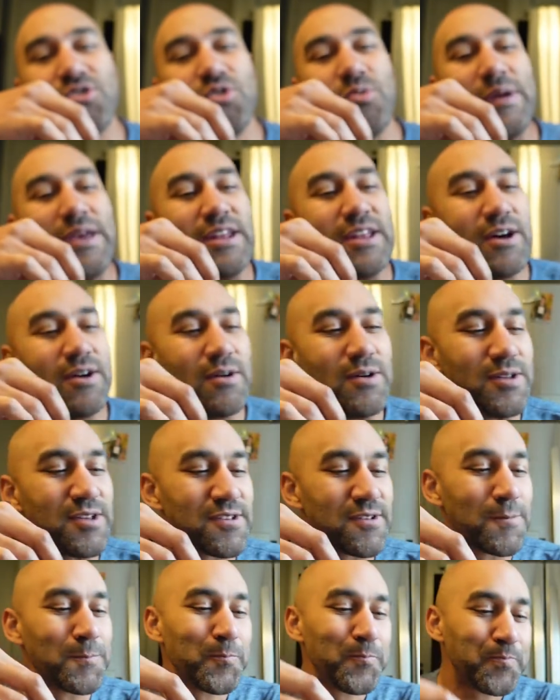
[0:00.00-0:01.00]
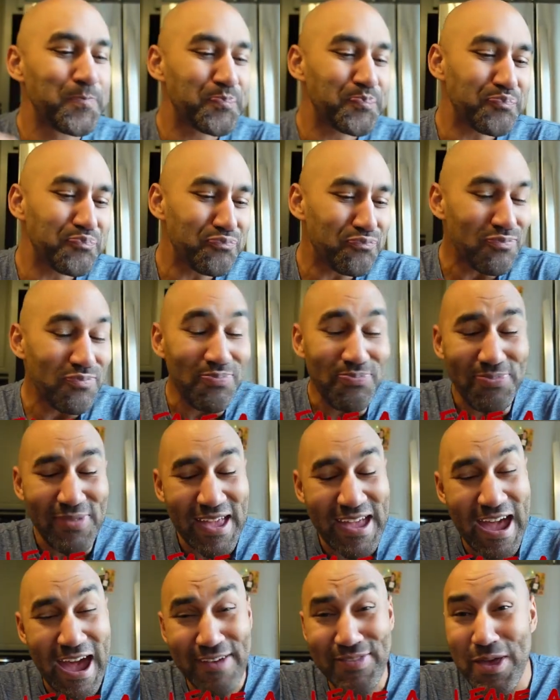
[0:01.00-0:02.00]
Doritos?
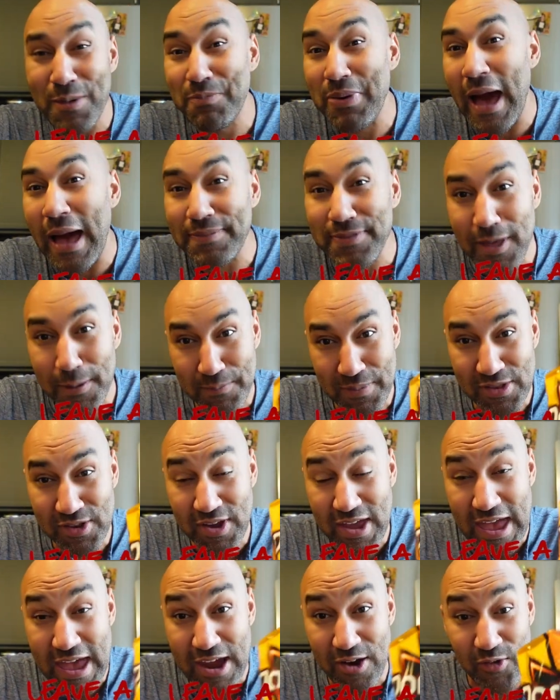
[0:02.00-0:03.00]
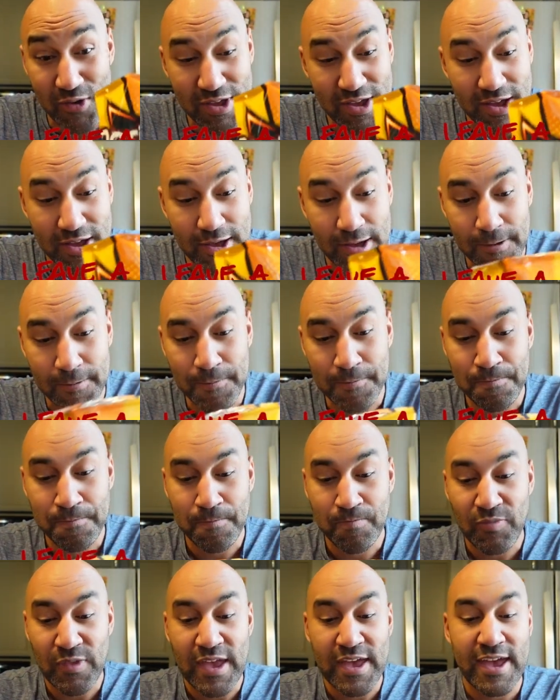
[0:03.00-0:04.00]
Have they popped up in your area?
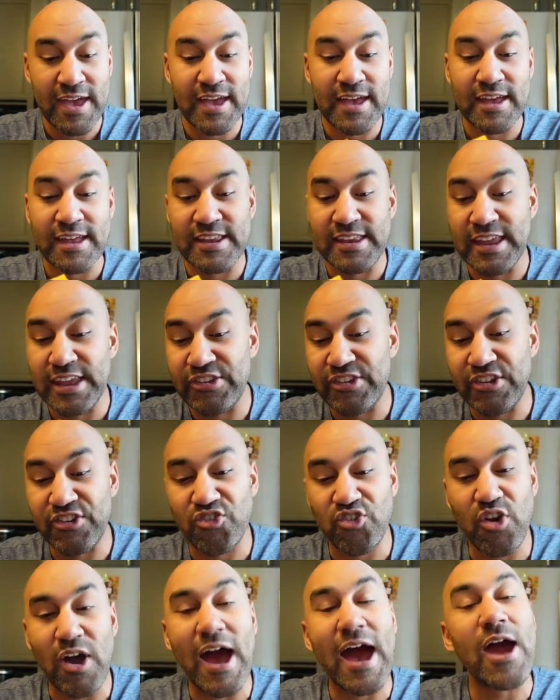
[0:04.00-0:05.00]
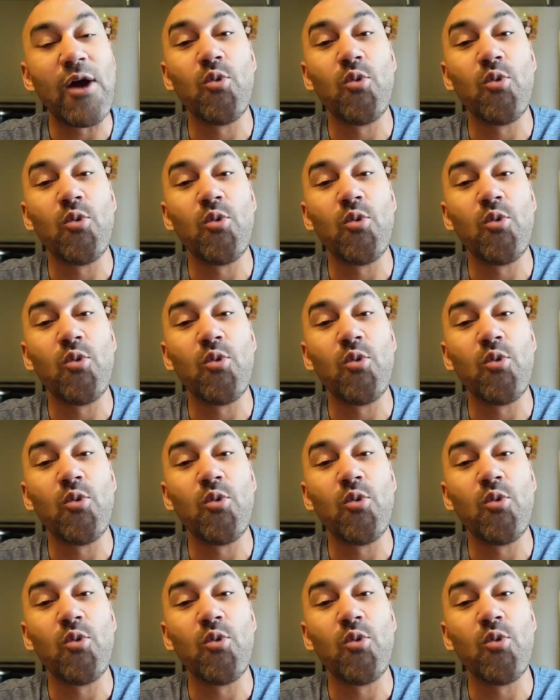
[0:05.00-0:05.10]
Did you try